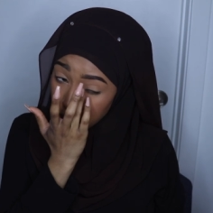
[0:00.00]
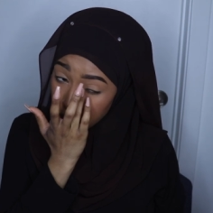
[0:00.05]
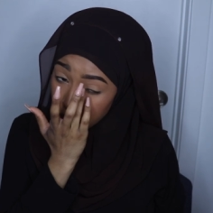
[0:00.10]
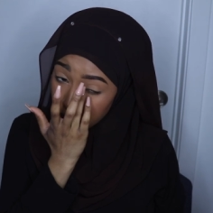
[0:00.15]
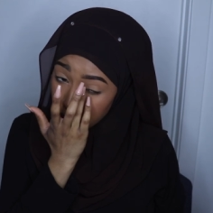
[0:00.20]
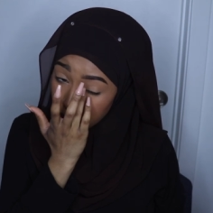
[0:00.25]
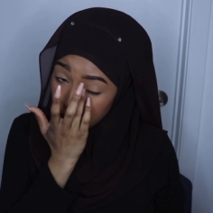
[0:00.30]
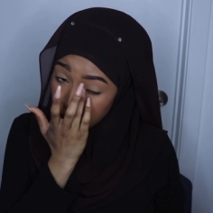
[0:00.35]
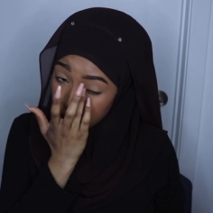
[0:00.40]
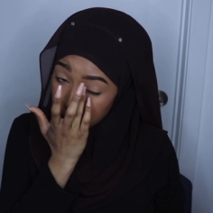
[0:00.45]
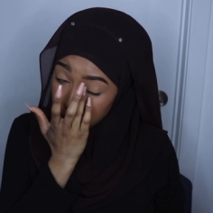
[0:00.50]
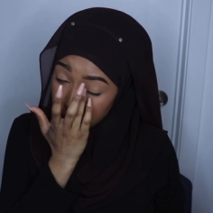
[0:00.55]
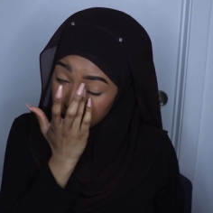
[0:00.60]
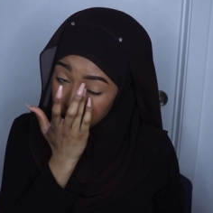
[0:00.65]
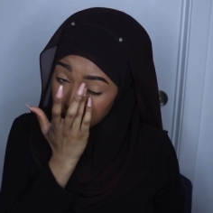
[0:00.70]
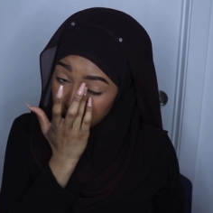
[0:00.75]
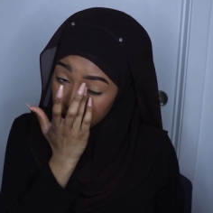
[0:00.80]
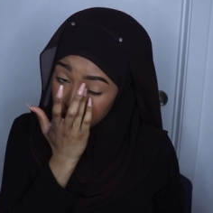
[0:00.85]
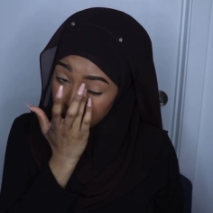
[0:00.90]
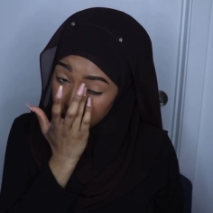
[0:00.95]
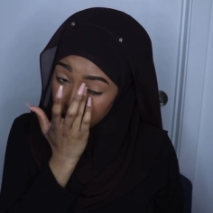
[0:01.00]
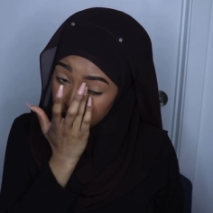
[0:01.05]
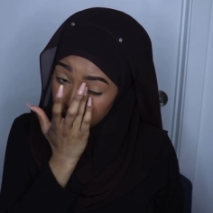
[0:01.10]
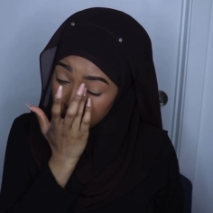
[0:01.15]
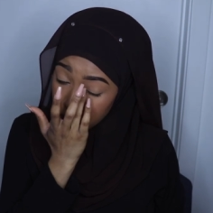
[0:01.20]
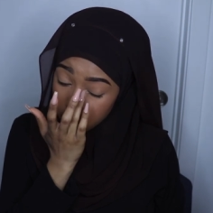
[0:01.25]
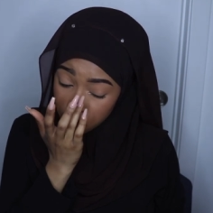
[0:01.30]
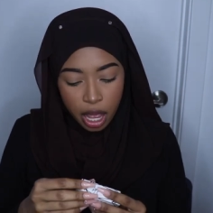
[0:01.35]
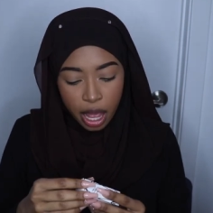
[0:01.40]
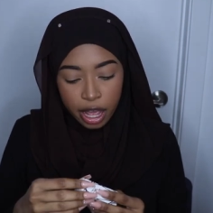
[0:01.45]
Ah, my eye.
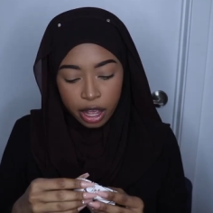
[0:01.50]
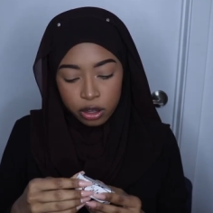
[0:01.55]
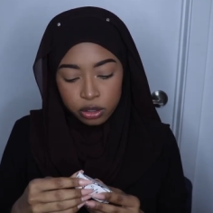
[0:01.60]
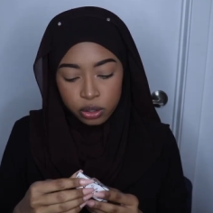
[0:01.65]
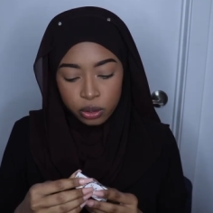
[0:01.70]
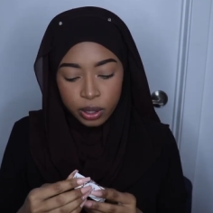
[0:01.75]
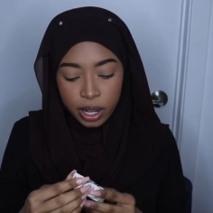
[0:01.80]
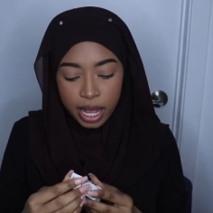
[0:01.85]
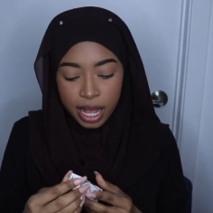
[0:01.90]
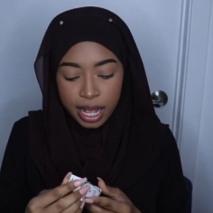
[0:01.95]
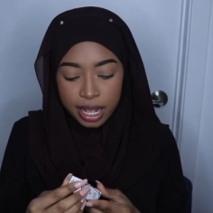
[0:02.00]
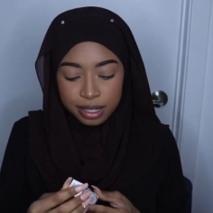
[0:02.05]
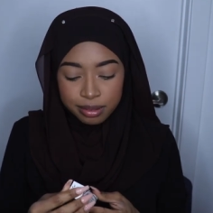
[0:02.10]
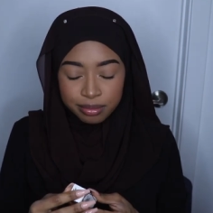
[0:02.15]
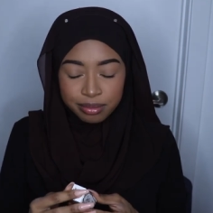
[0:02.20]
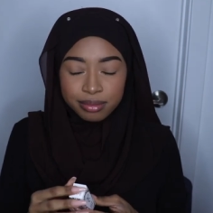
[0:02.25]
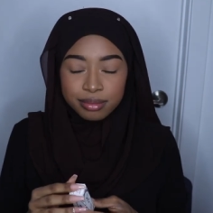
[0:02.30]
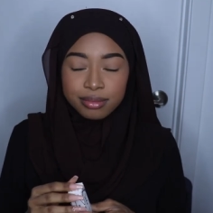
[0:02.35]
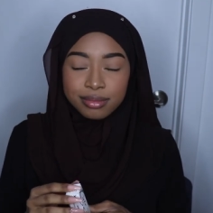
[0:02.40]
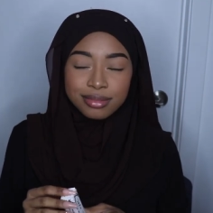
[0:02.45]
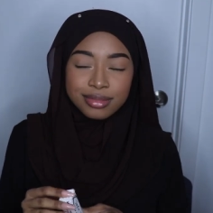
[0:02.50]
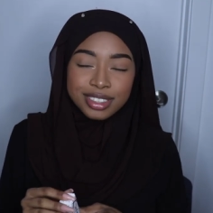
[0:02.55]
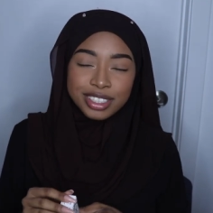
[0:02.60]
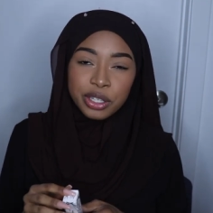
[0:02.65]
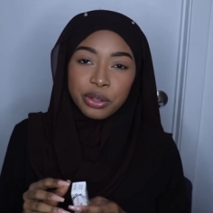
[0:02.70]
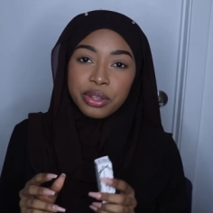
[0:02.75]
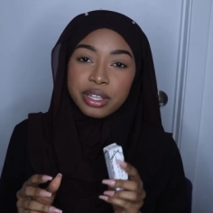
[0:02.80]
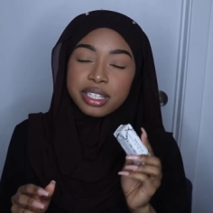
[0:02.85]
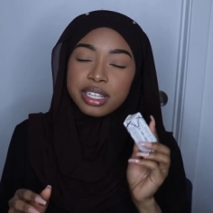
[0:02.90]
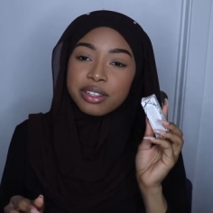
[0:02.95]
I also got,
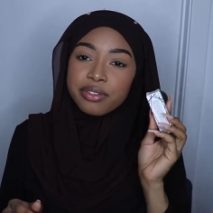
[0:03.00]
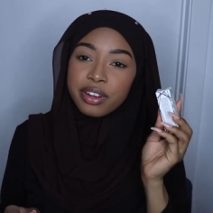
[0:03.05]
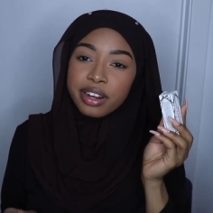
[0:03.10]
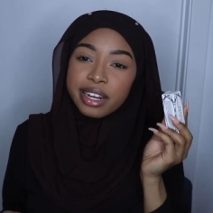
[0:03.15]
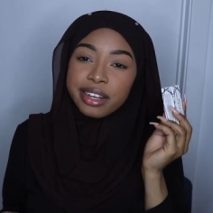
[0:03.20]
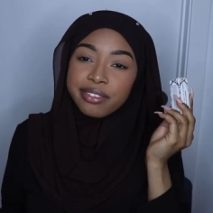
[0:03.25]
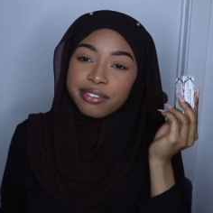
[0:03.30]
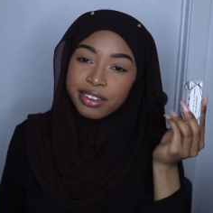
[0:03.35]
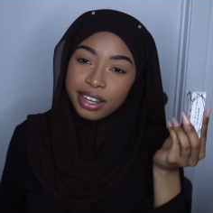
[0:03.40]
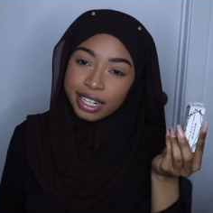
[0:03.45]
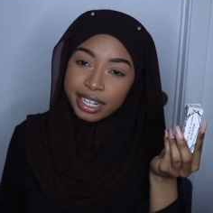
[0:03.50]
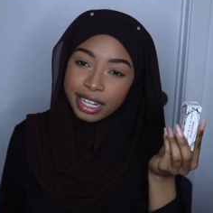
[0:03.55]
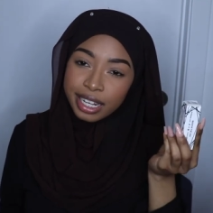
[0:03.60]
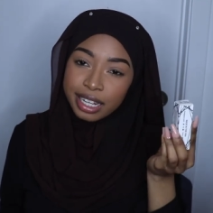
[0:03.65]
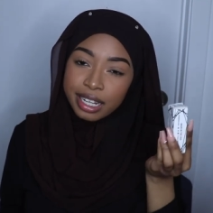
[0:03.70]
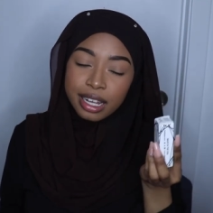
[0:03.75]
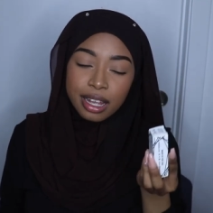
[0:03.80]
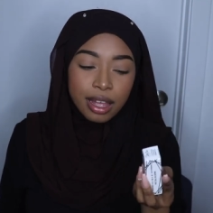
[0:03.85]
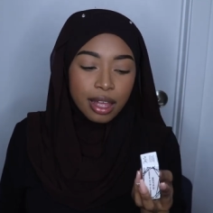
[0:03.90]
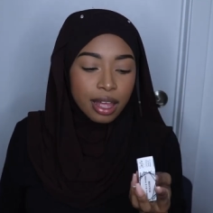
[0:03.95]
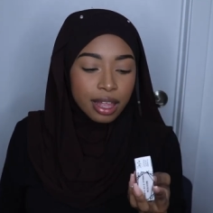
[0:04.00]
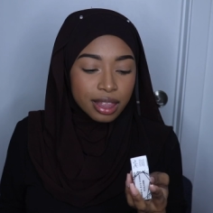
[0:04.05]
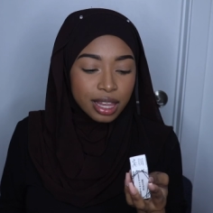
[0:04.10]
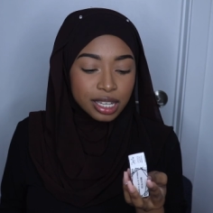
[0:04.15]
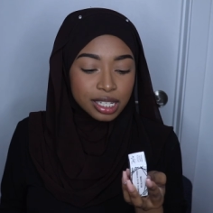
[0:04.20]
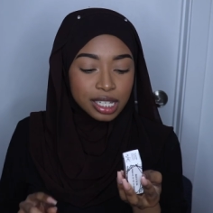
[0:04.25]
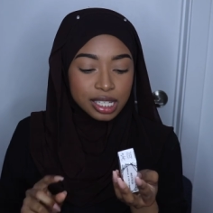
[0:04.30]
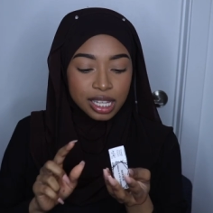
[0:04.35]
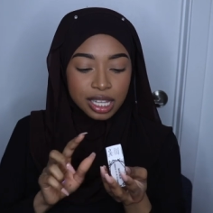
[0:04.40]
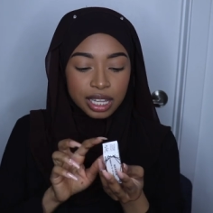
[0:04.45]
so this is very funny.
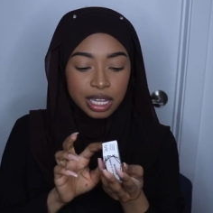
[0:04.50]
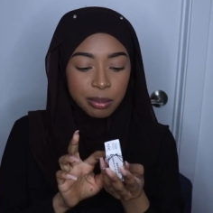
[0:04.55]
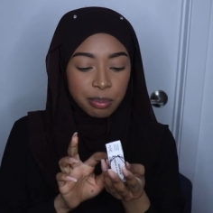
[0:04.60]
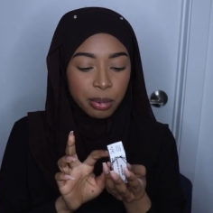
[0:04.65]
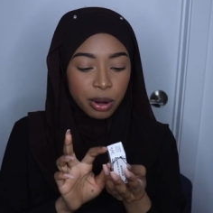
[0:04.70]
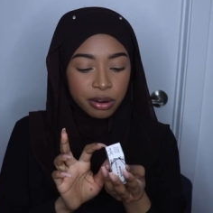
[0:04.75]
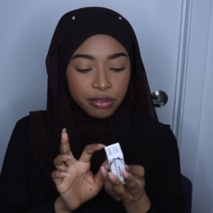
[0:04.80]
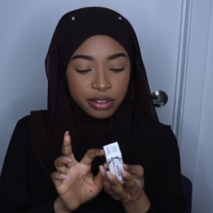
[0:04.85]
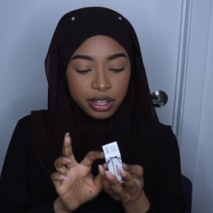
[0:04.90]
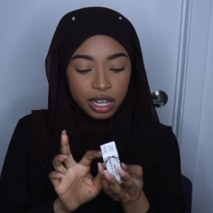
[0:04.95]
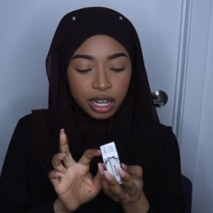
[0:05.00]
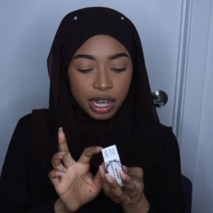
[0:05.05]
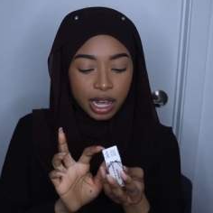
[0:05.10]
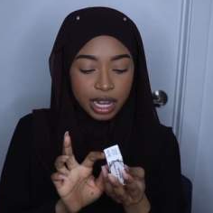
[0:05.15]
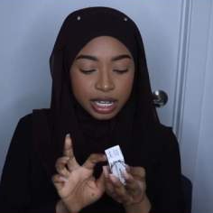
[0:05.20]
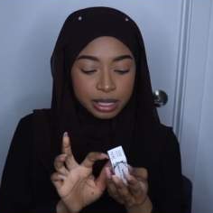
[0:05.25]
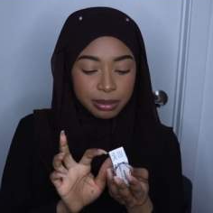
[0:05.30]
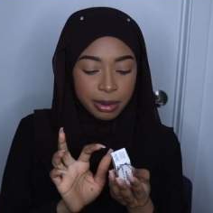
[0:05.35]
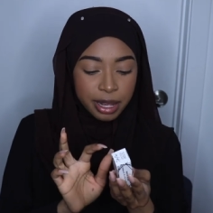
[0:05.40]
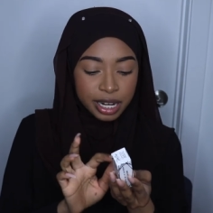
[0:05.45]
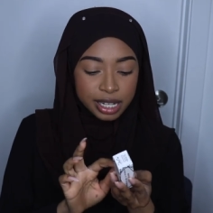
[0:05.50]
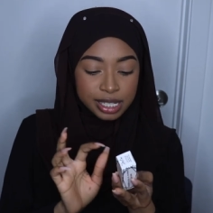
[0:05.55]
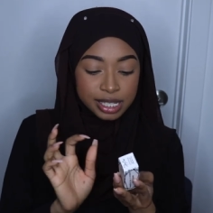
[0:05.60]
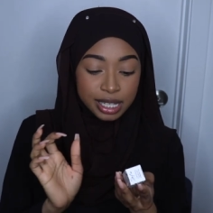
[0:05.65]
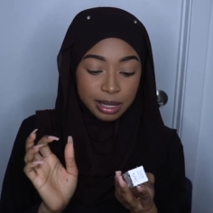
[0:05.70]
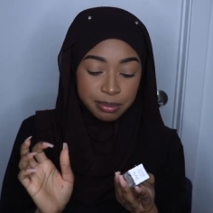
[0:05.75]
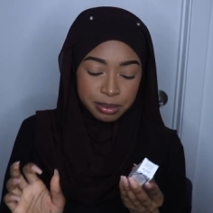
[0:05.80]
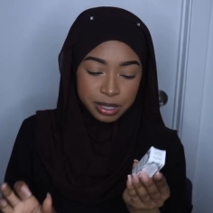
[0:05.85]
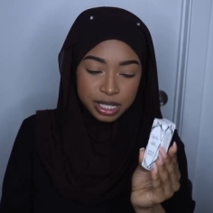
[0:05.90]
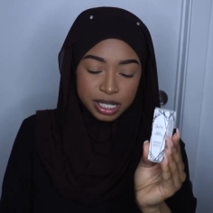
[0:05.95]
This is the Lip Bar Vegan
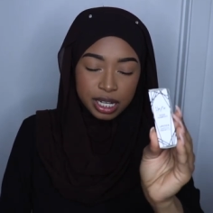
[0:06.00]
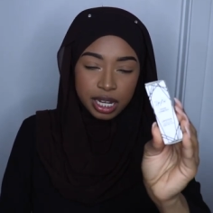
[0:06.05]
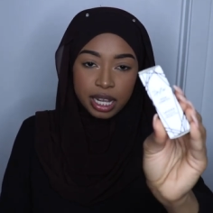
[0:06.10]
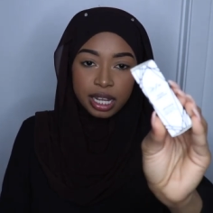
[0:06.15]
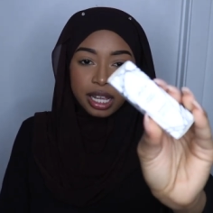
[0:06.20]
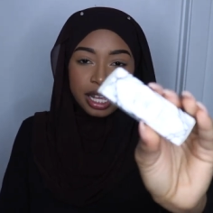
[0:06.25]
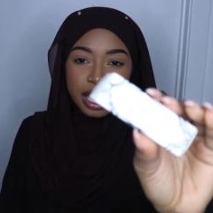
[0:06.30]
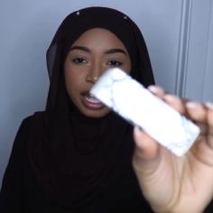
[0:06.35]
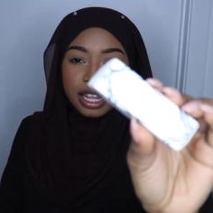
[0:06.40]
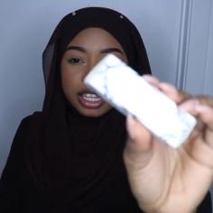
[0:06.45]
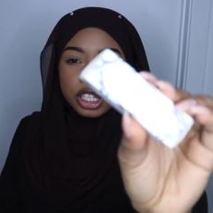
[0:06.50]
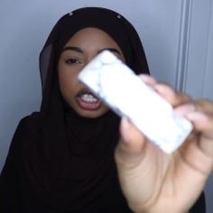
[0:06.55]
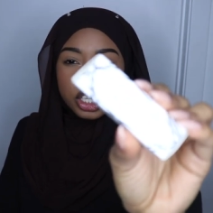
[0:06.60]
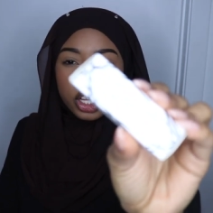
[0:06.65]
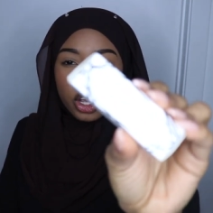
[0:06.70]
Cosmetics lipstick. And